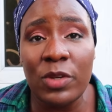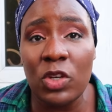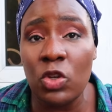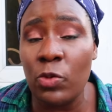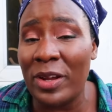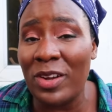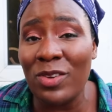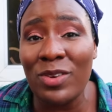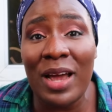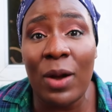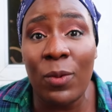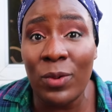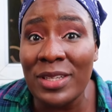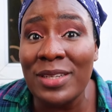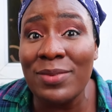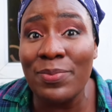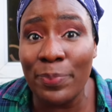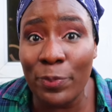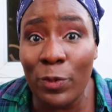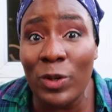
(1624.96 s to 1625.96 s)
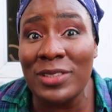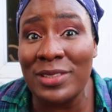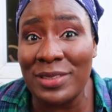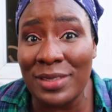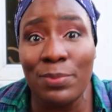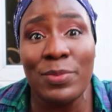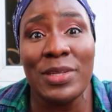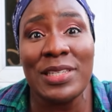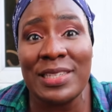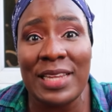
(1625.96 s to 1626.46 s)
me, you don't know what it, what
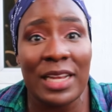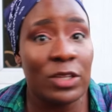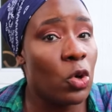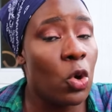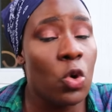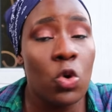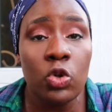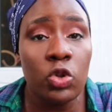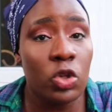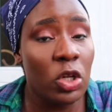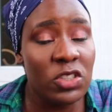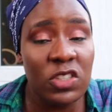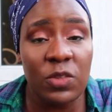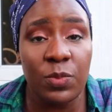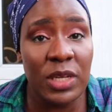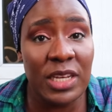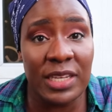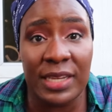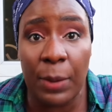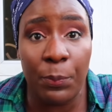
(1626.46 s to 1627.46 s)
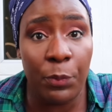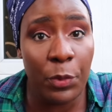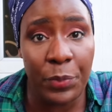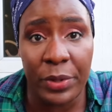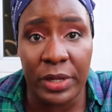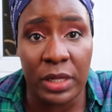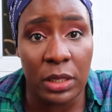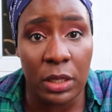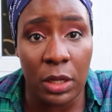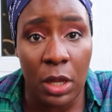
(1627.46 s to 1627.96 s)
it means that uncle touched me
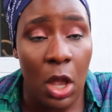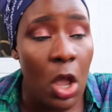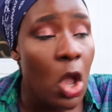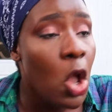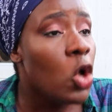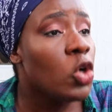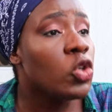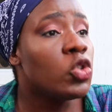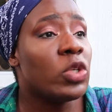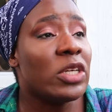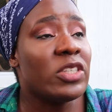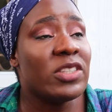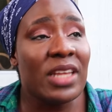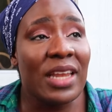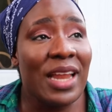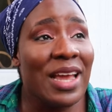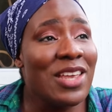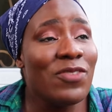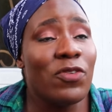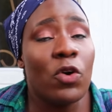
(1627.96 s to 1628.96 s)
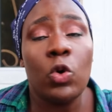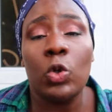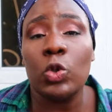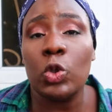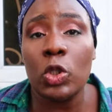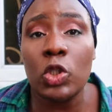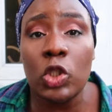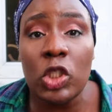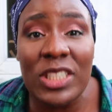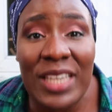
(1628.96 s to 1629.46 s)
inappropriately. So I tell her, if uncle
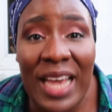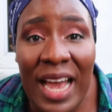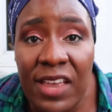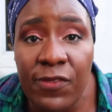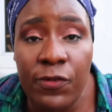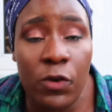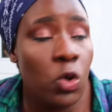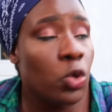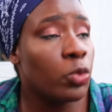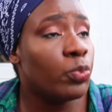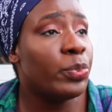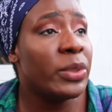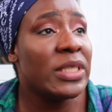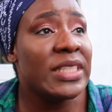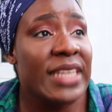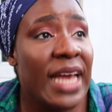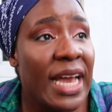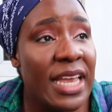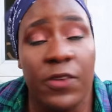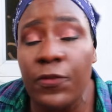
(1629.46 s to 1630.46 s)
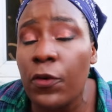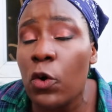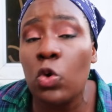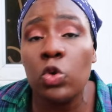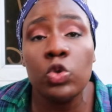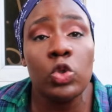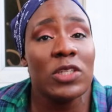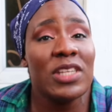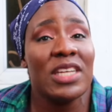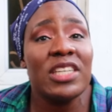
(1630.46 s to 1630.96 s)
touches her, if uncle beats her, if
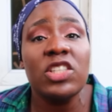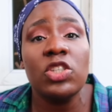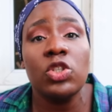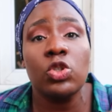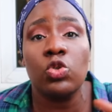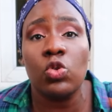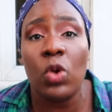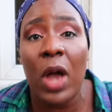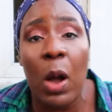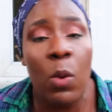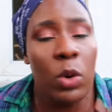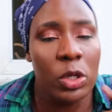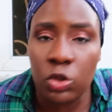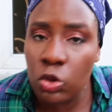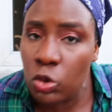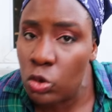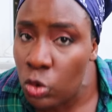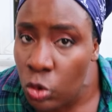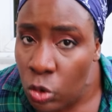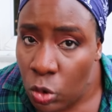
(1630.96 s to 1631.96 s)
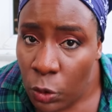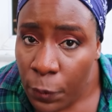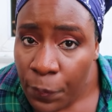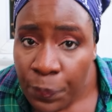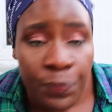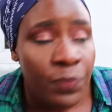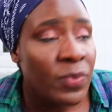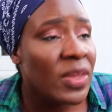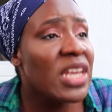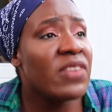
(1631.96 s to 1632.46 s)
uncle does anything to her, what do you do?
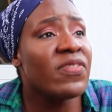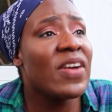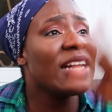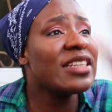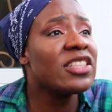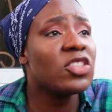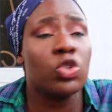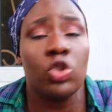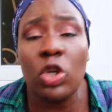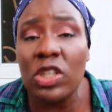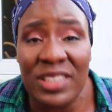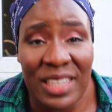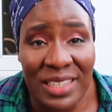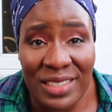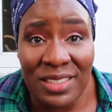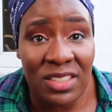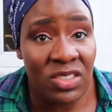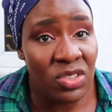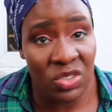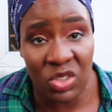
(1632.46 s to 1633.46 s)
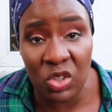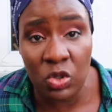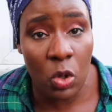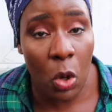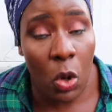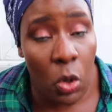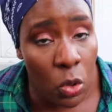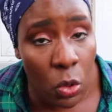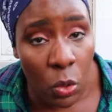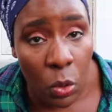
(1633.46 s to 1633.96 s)
If auntie does anything, it's not just
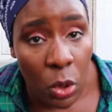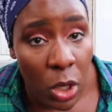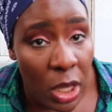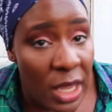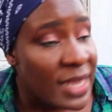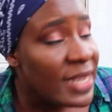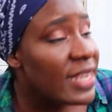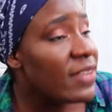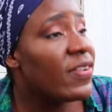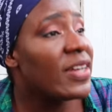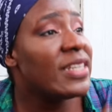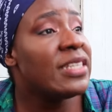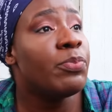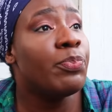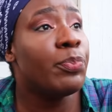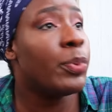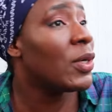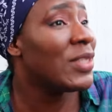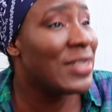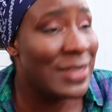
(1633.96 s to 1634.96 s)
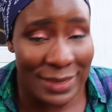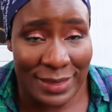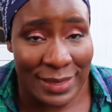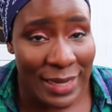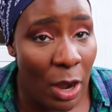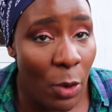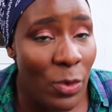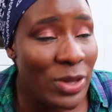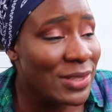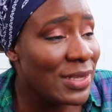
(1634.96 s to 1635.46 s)
uncle. If
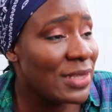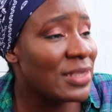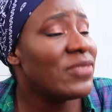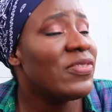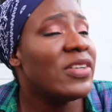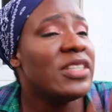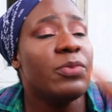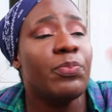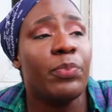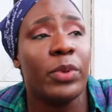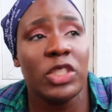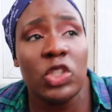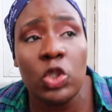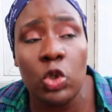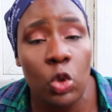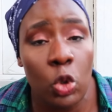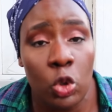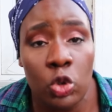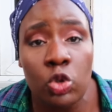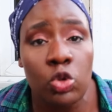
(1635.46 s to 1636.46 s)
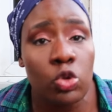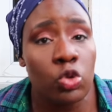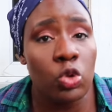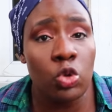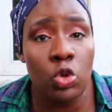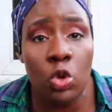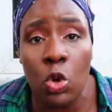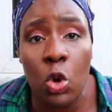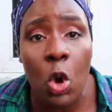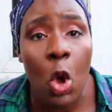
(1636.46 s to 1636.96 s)
anybody, I always say, if anybody goes to
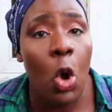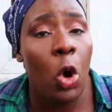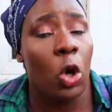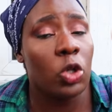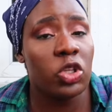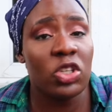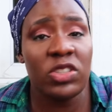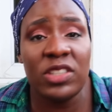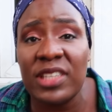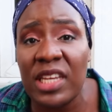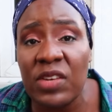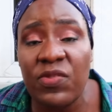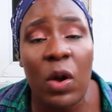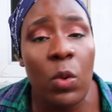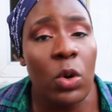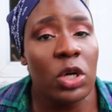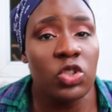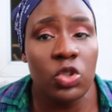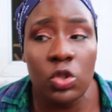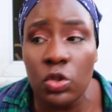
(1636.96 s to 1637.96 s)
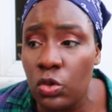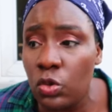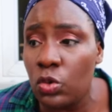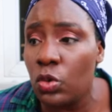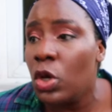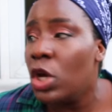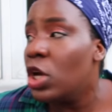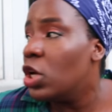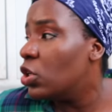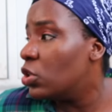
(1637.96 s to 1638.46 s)
you or touches Eva, what do you
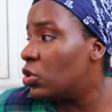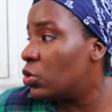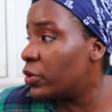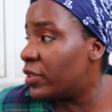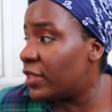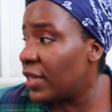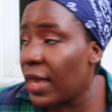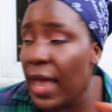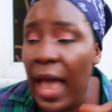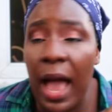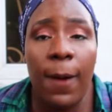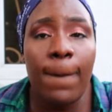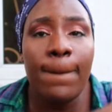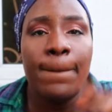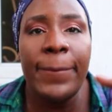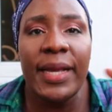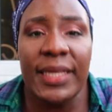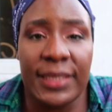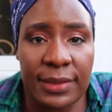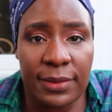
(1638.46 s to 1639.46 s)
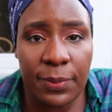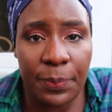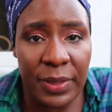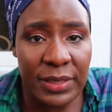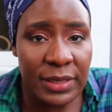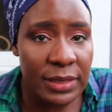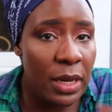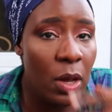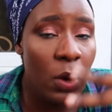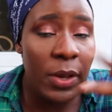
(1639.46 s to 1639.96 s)
do? She will say, I'll beat the
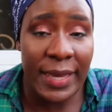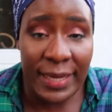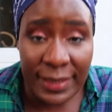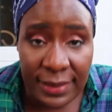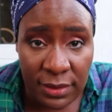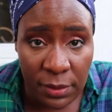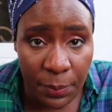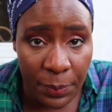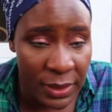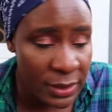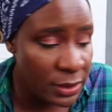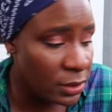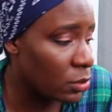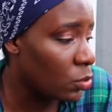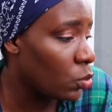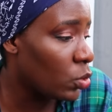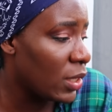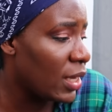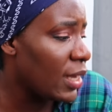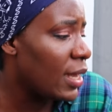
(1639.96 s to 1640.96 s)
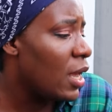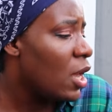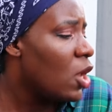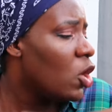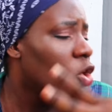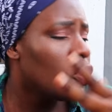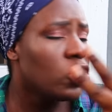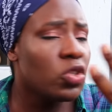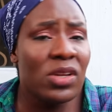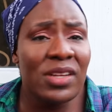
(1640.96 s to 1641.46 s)
person, I'll hit the person, okay?
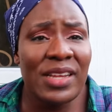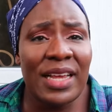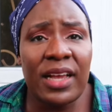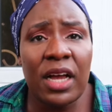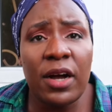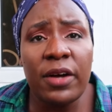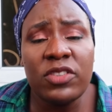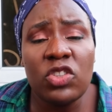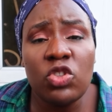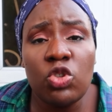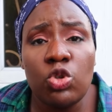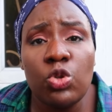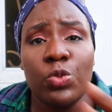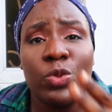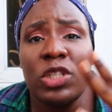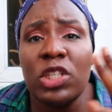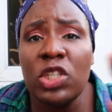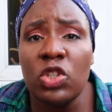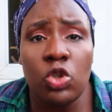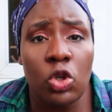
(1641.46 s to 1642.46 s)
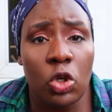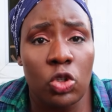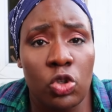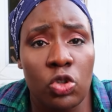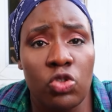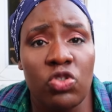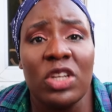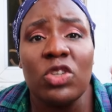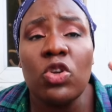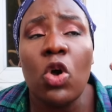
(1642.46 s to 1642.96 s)
So those are kind of things you should teach your
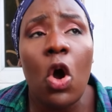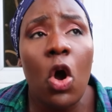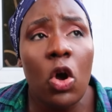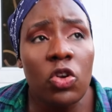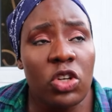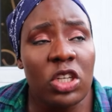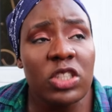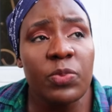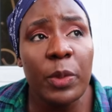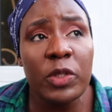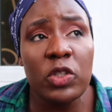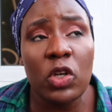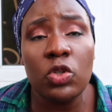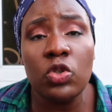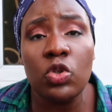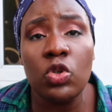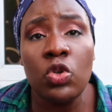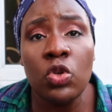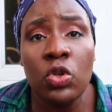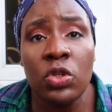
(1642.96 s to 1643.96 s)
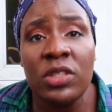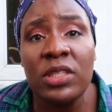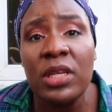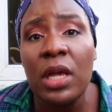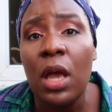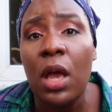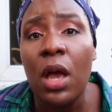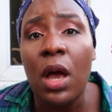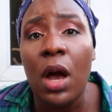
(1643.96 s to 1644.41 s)
children, or just make sure you use